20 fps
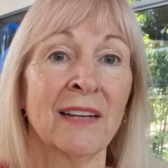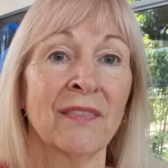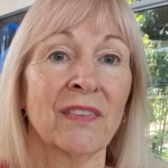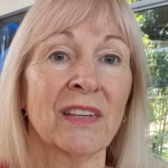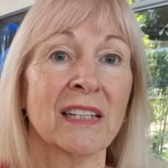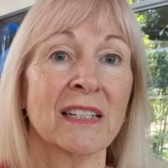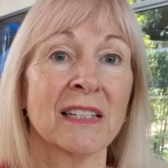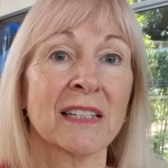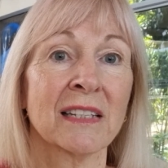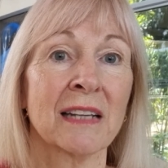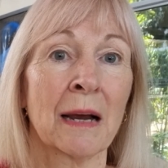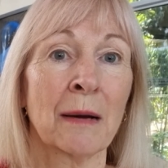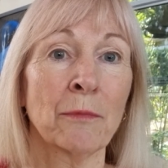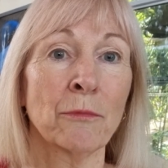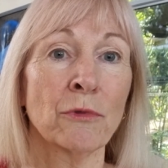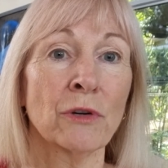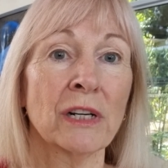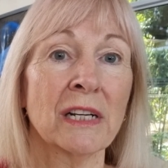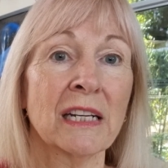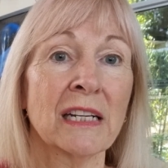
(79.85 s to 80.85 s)
There's
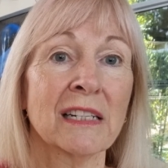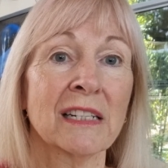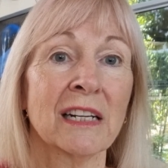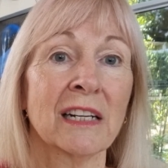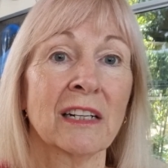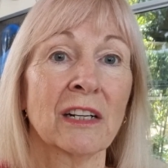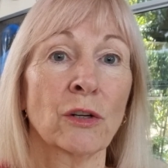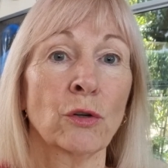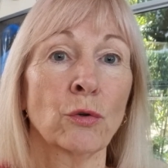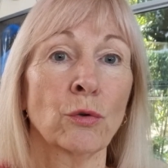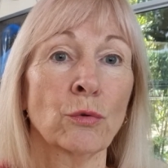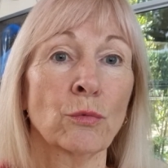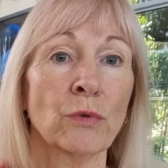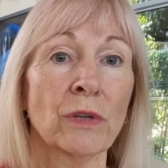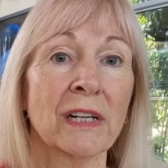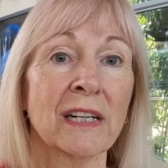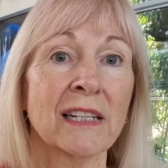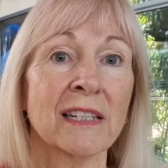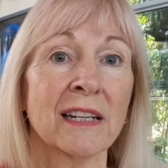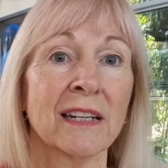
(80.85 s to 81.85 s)
some reason, a good
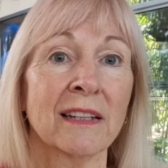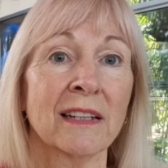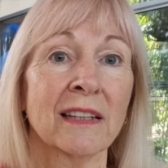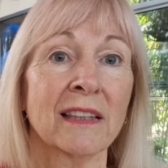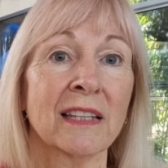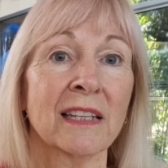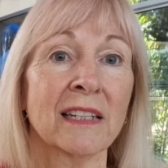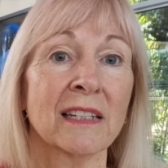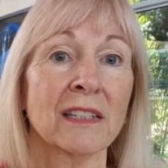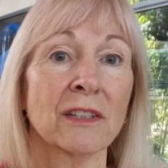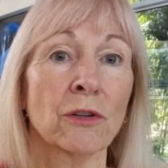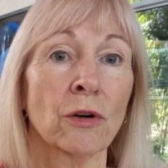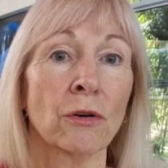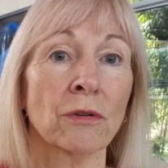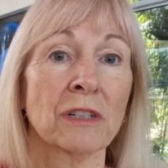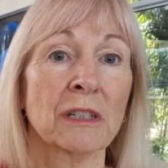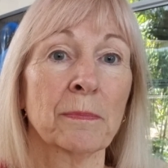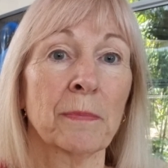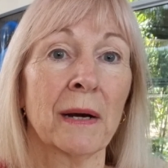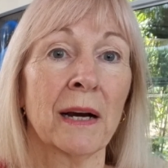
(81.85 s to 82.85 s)
reason, that there's
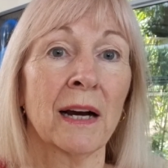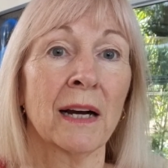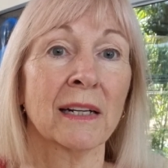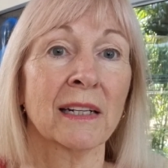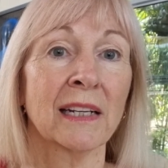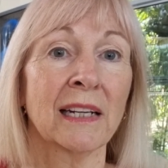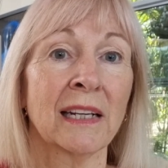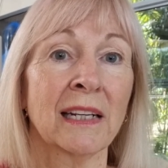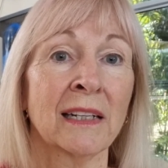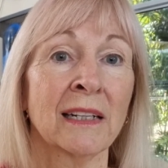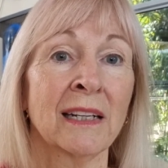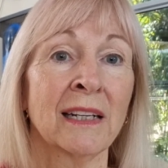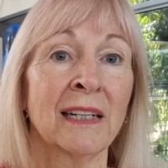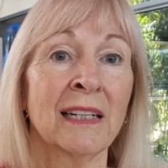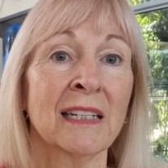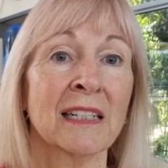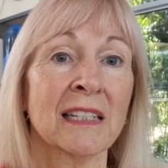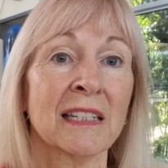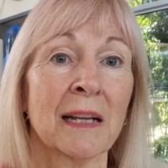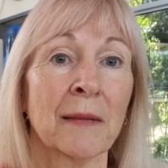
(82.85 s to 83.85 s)
dogs barking,
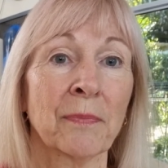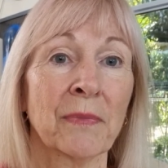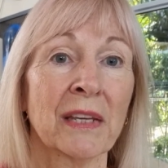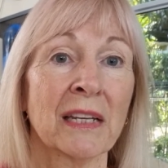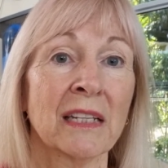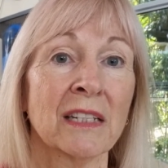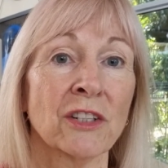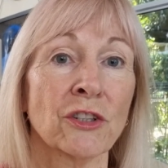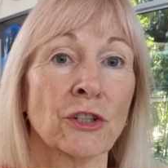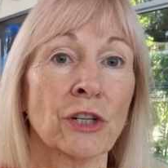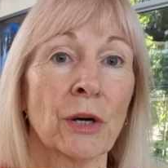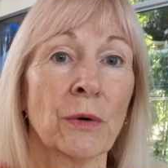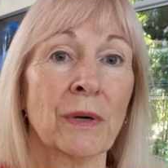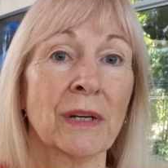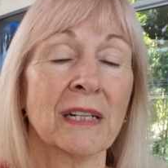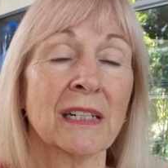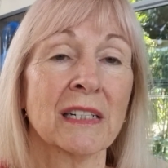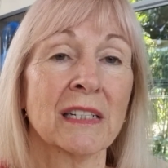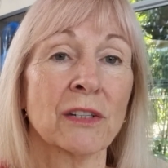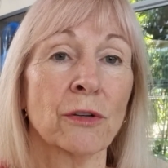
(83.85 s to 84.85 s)
something is
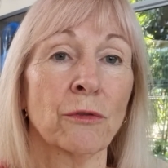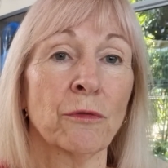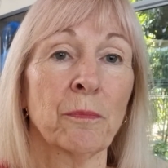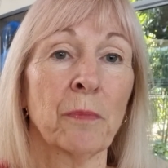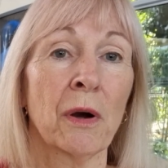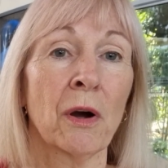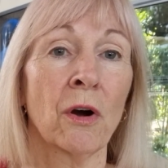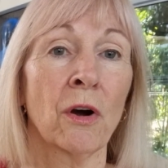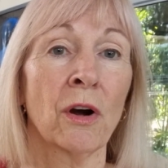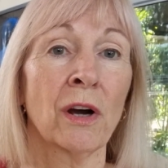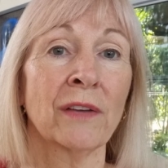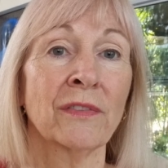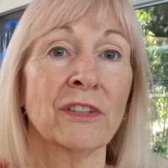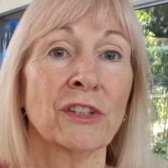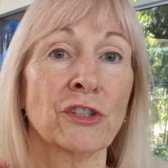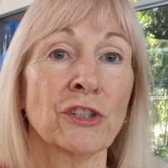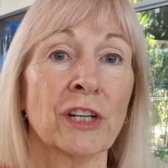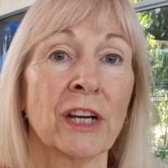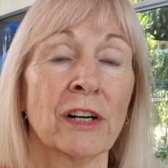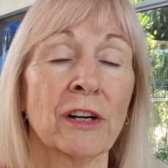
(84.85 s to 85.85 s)
showing itself behind the
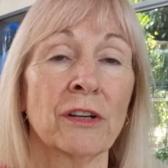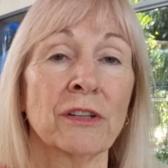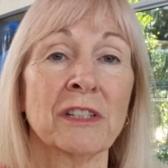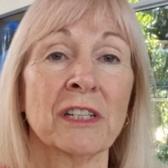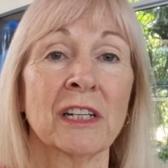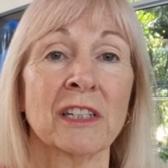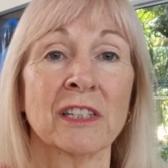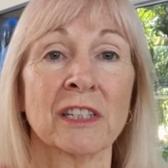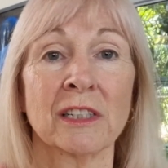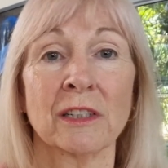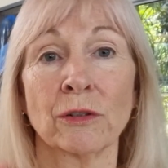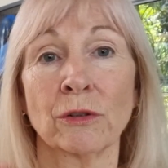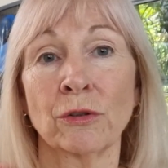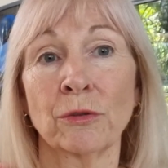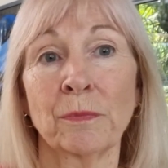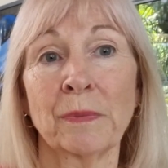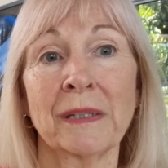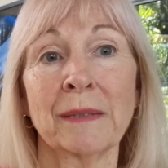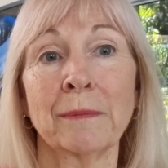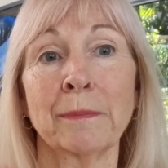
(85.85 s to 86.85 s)
shadows. It
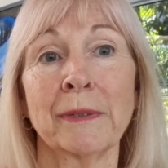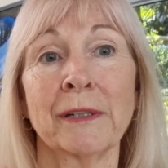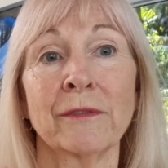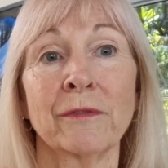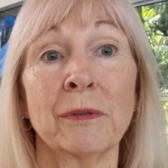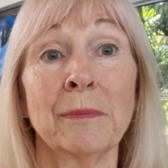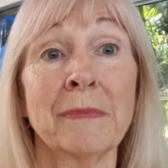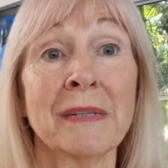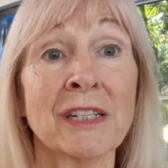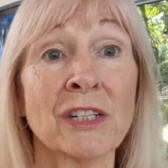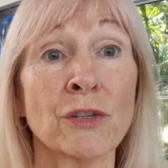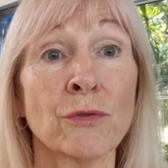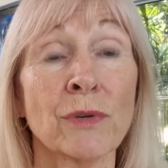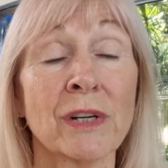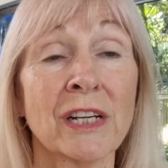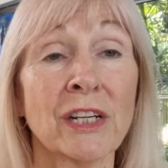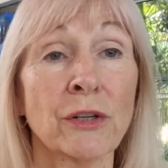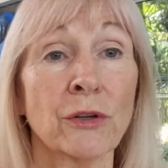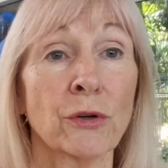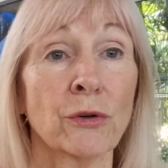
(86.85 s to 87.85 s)
could be a bit of a mystery.
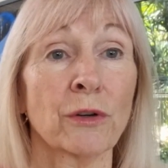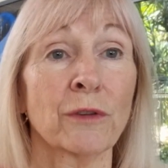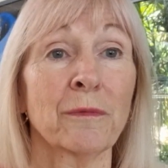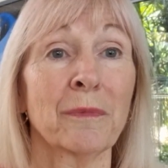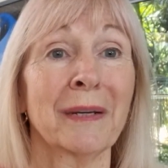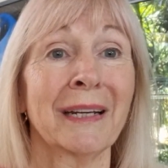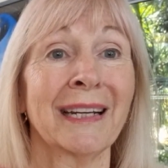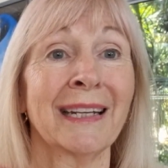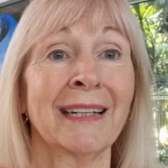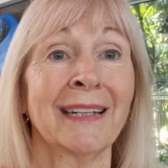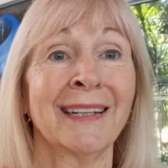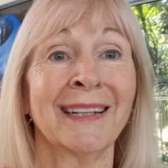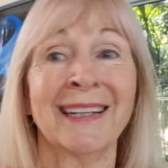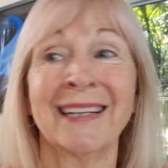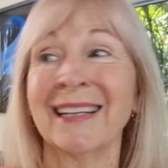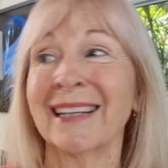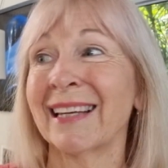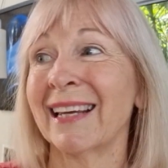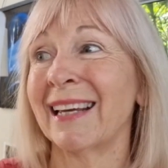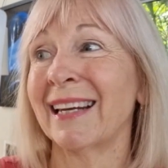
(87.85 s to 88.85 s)
You could have been
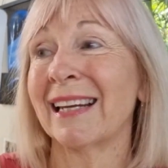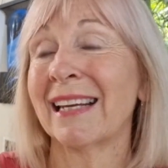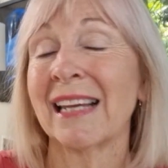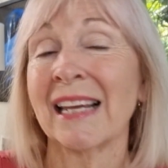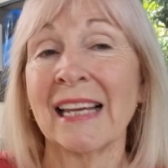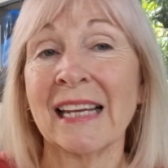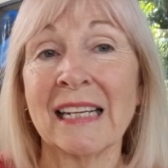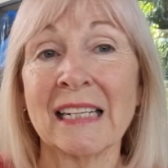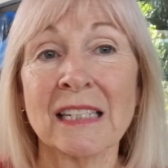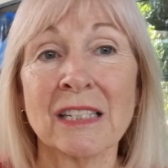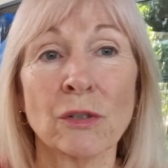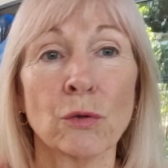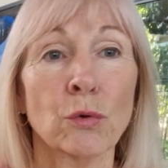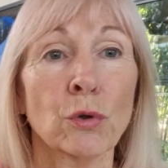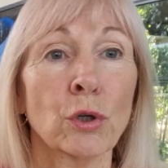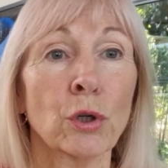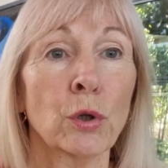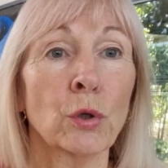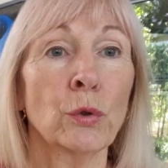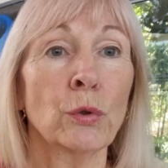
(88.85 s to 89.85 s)
getting hints or
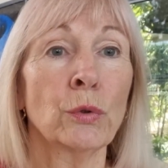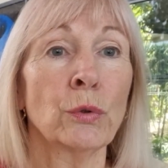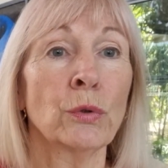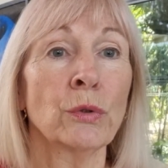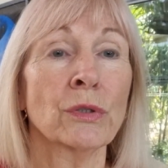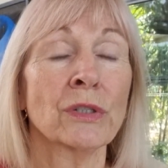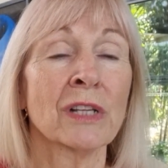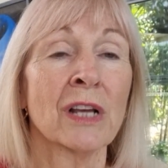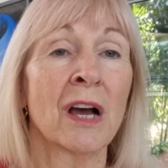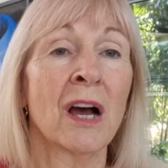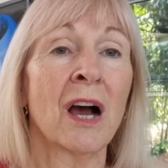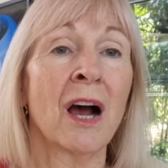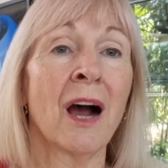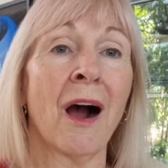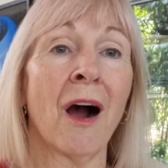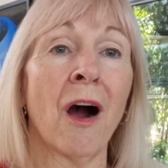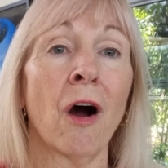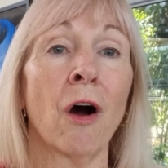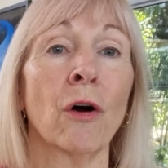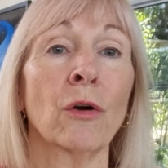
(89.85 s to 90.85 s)
clues
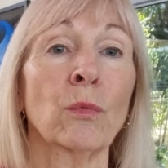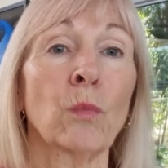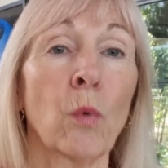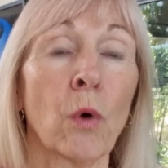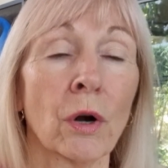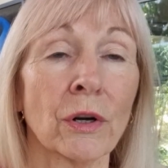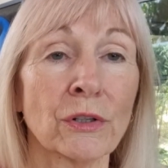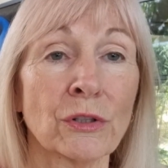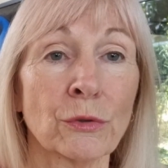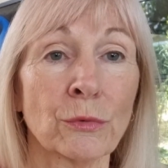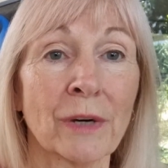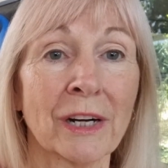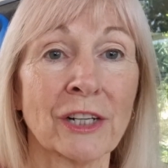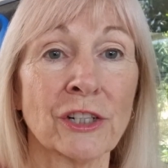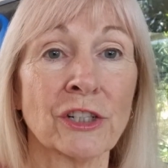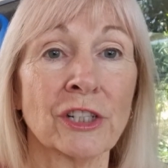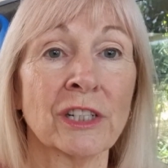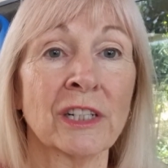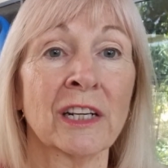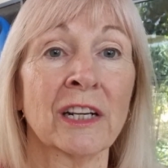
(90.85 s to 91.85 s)
on what
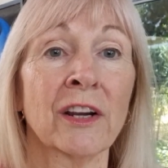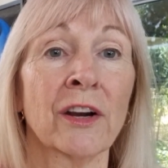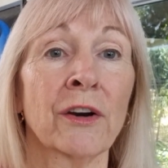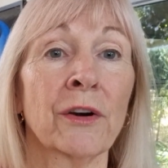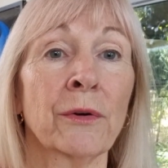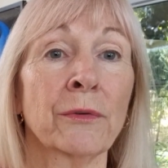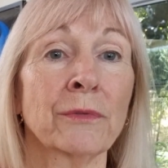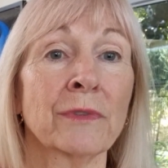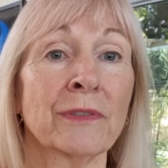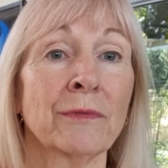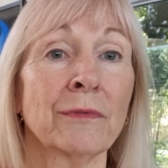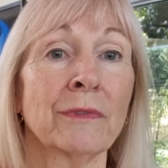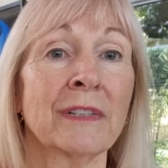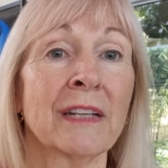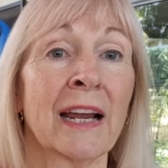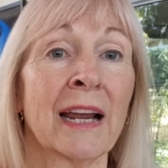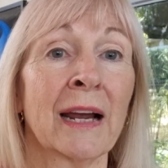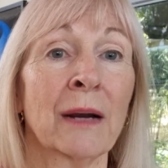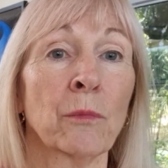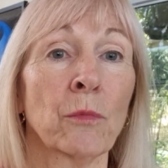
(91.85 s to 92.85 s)
direction to go
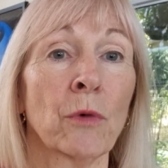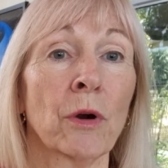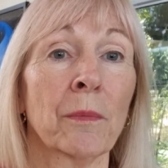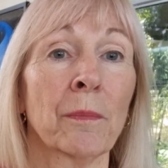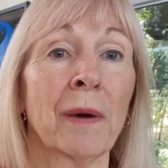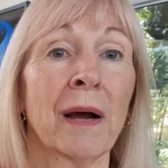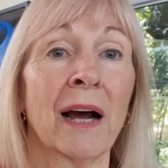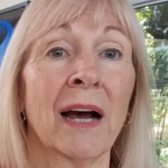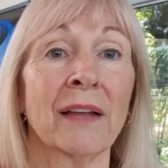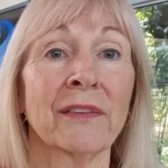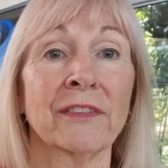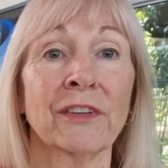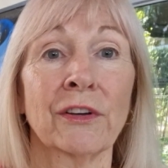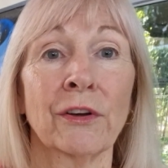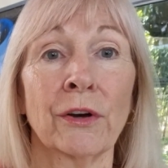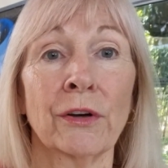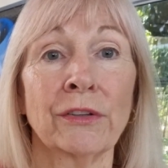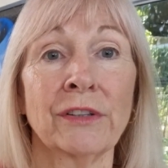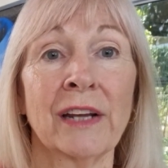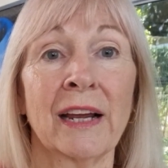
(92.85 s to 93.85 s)
down, what path to
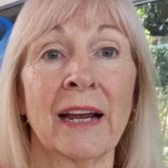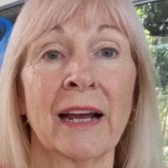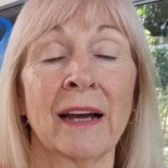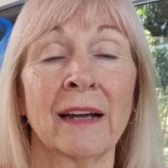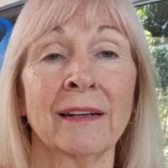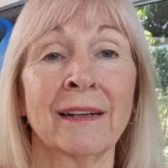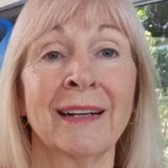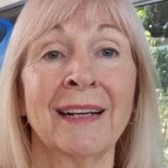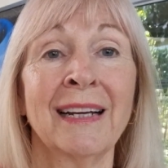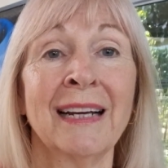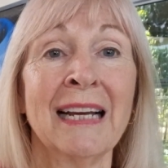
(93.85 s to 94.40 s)
go down.